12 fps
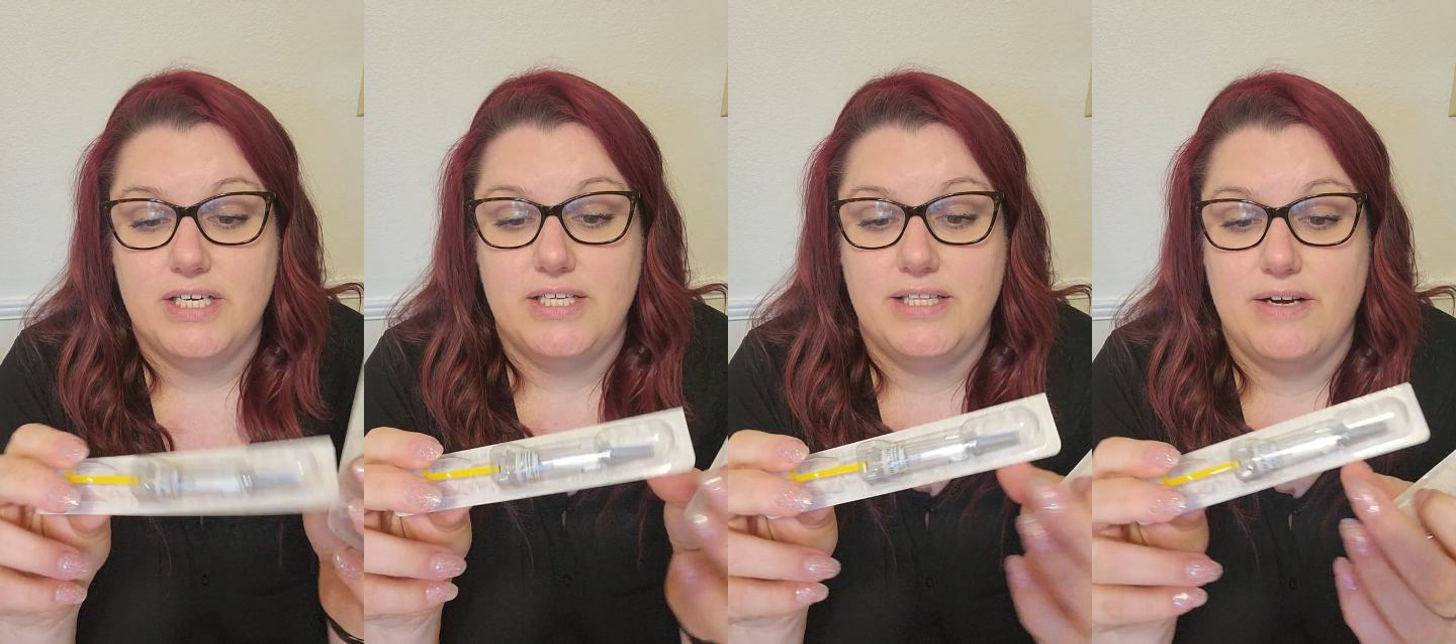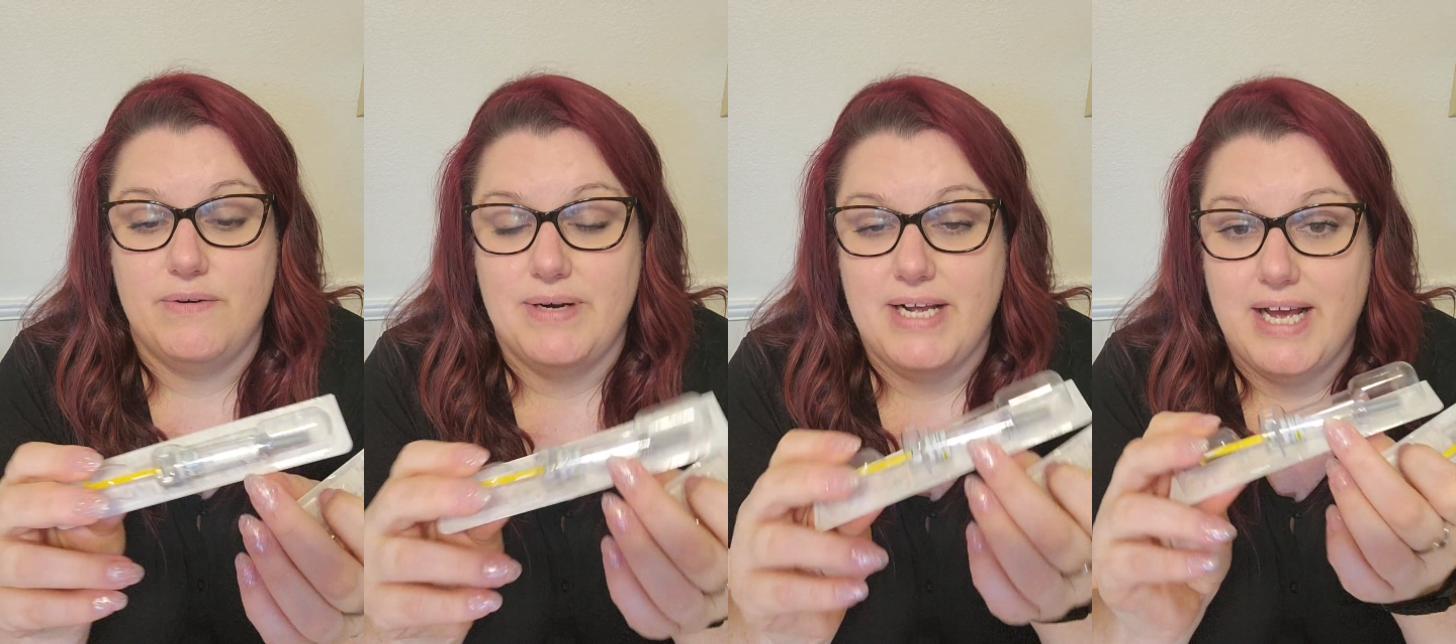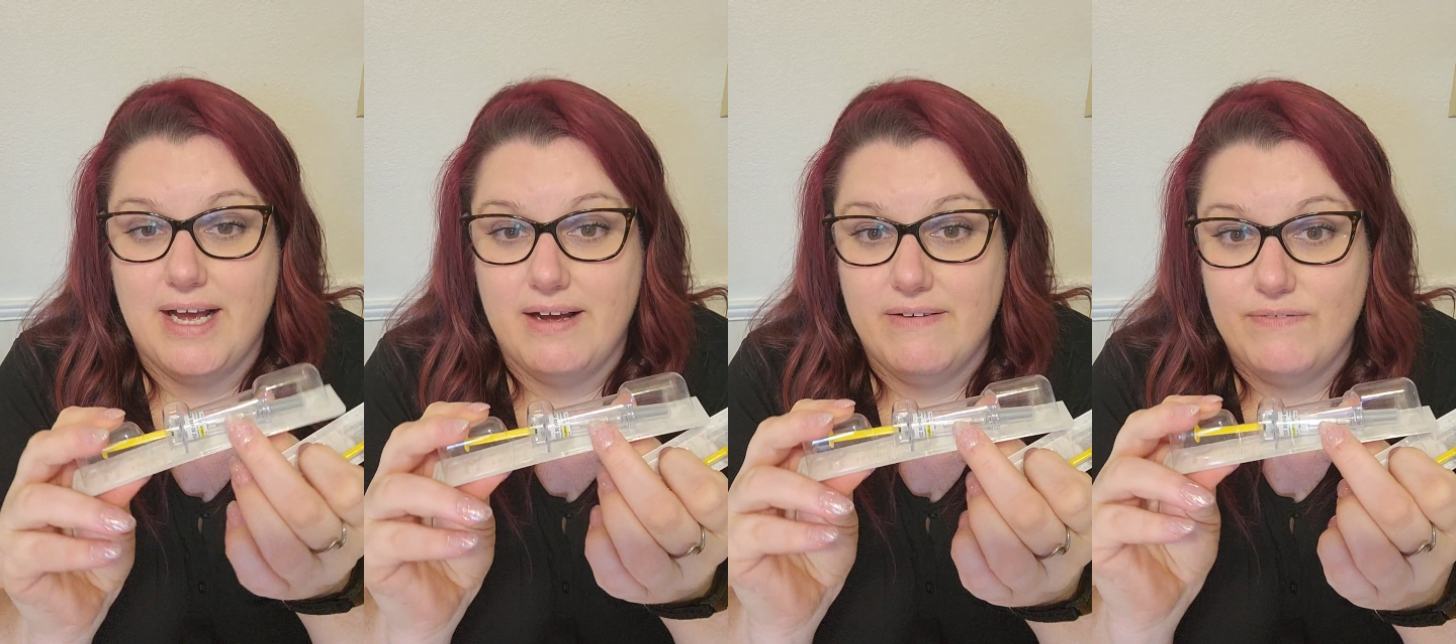They already
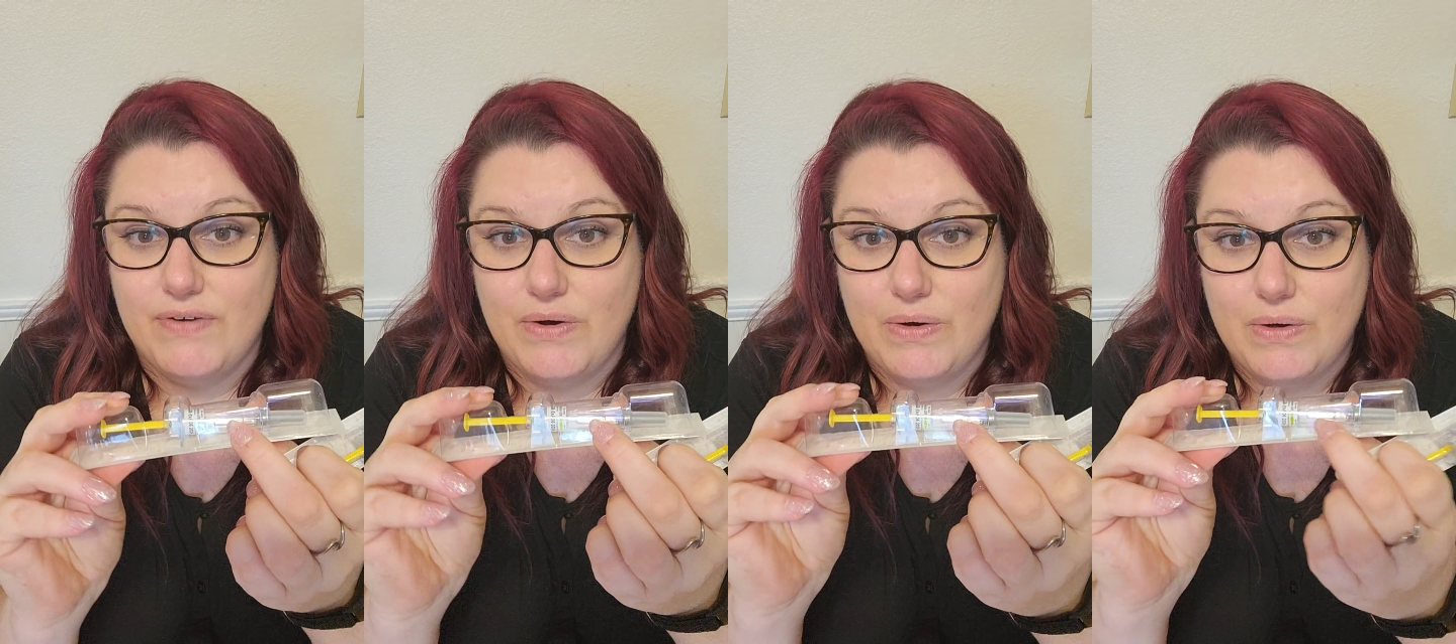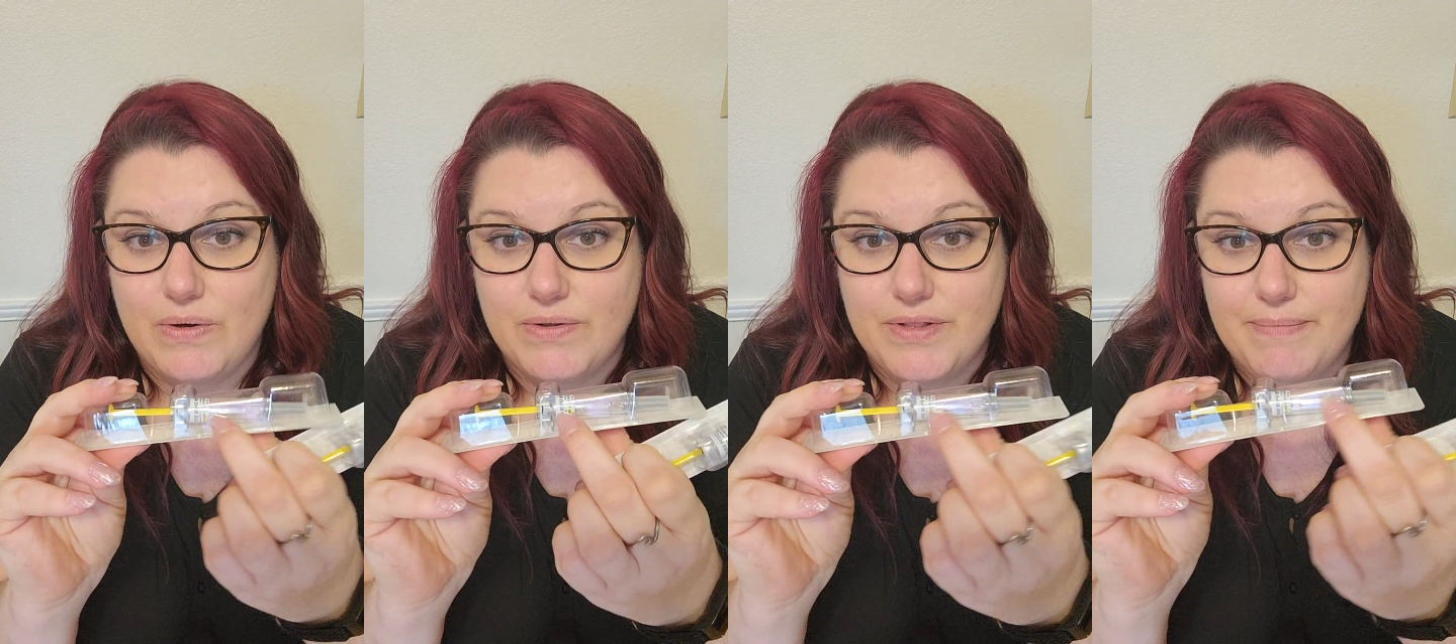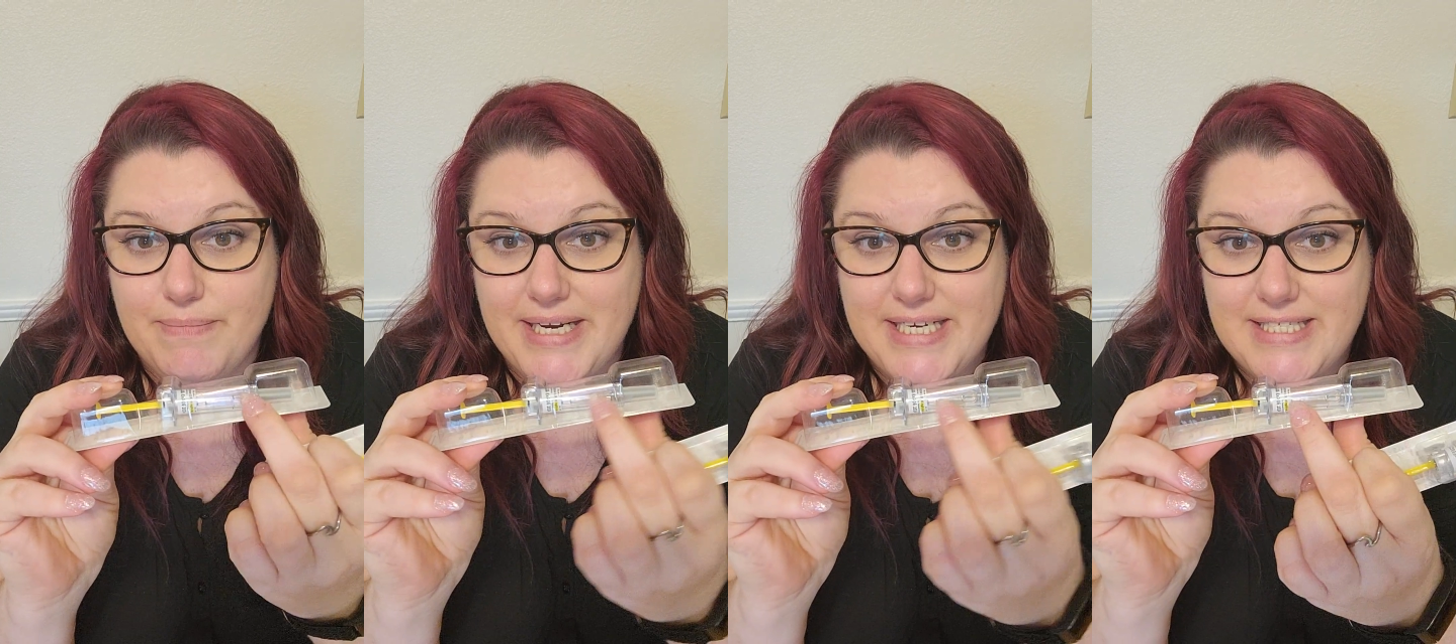have all the
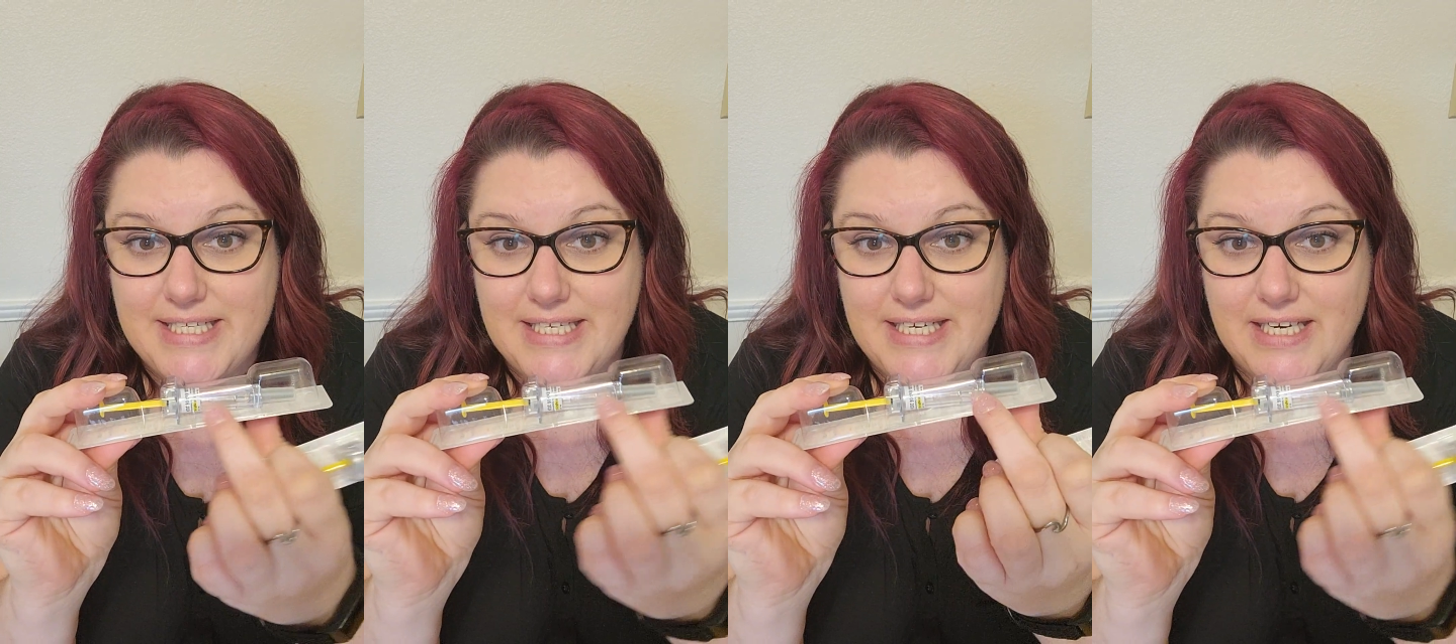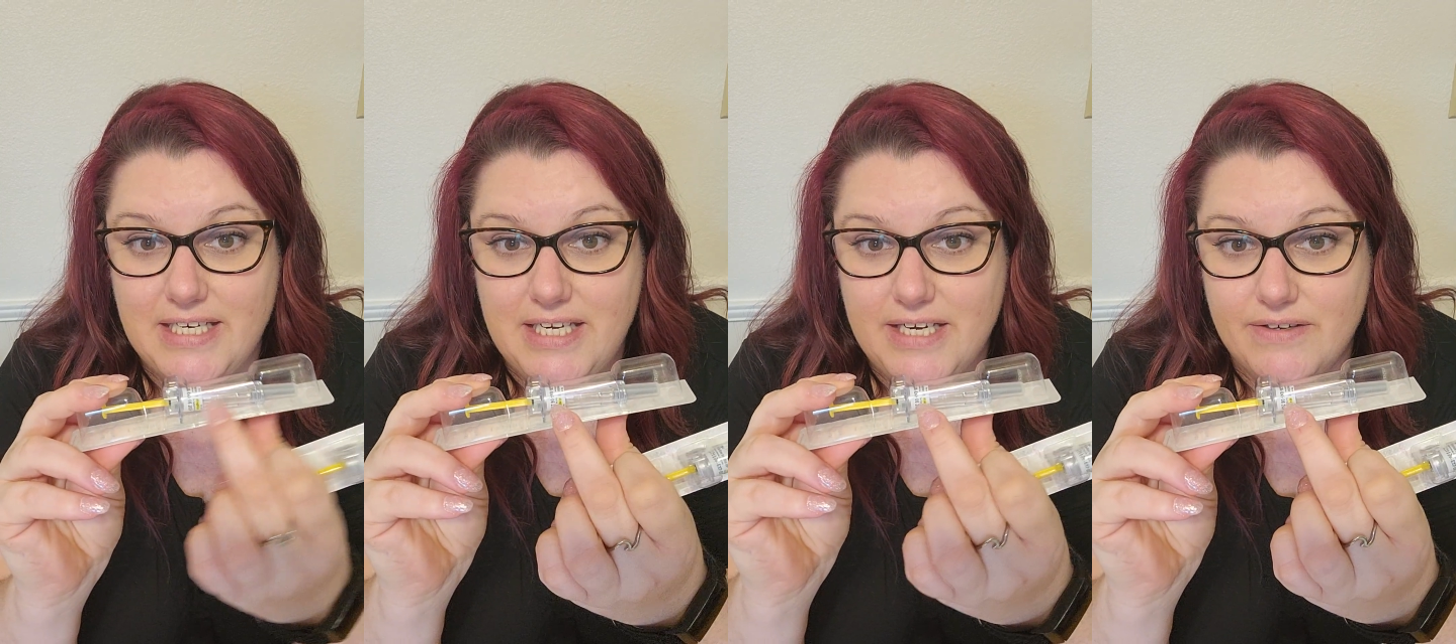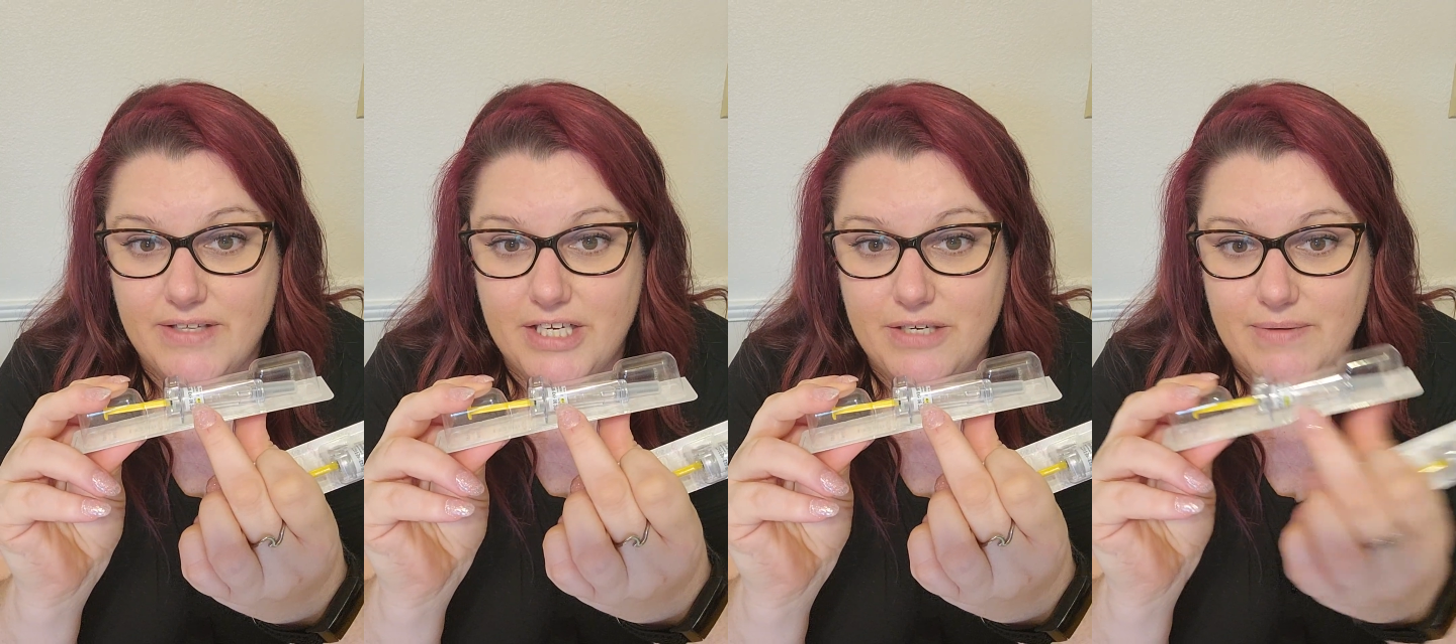medicine in here
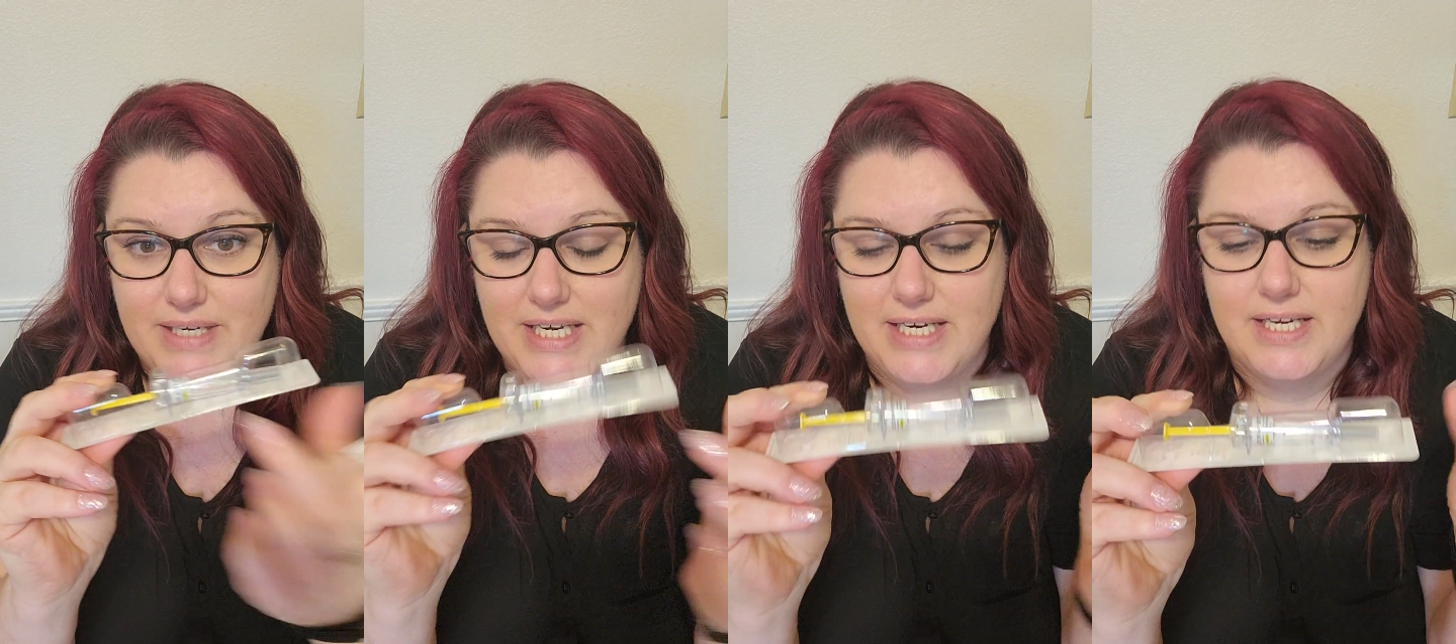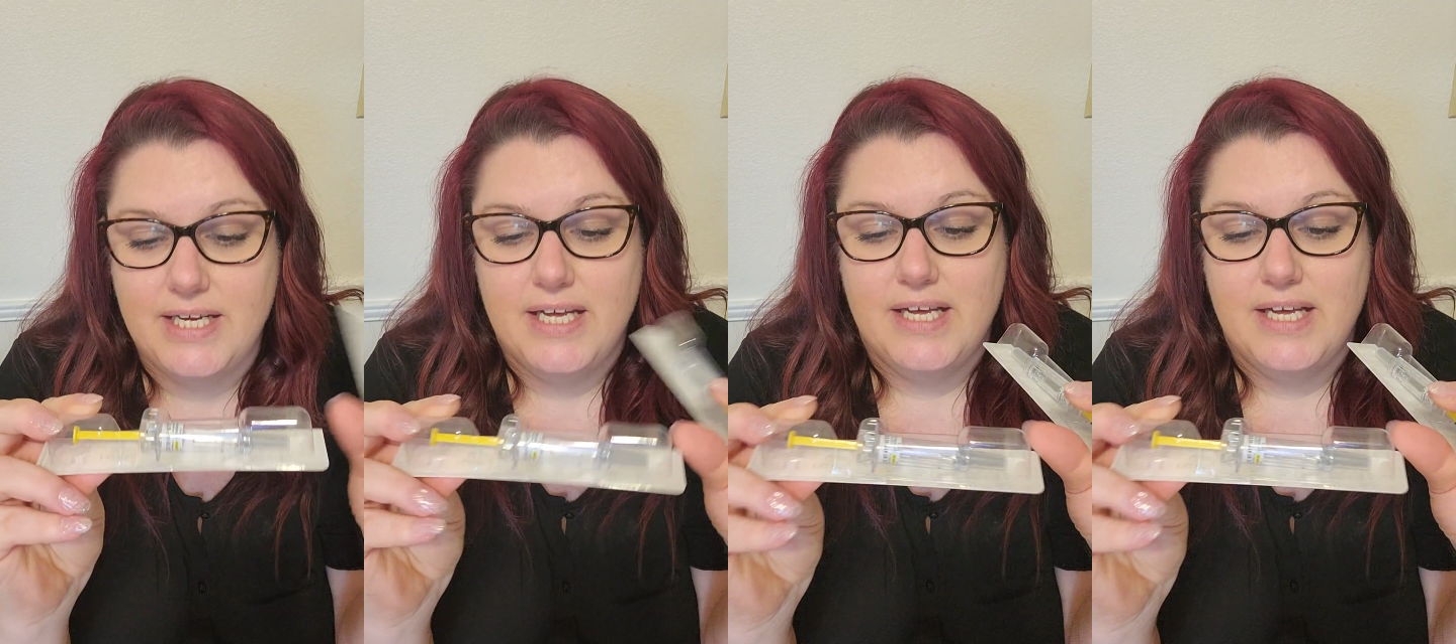that you need.